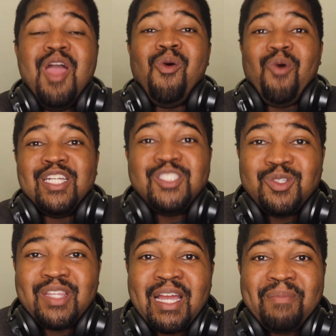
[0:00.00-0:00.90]
What did
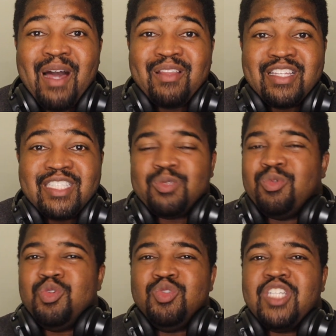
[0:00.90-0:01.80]
you think about this?
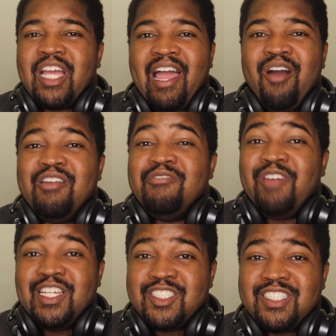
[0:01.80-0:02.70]
Will you check out
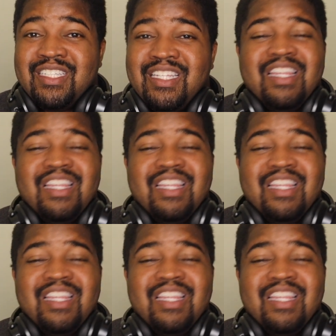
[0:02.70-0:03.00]
Invasion?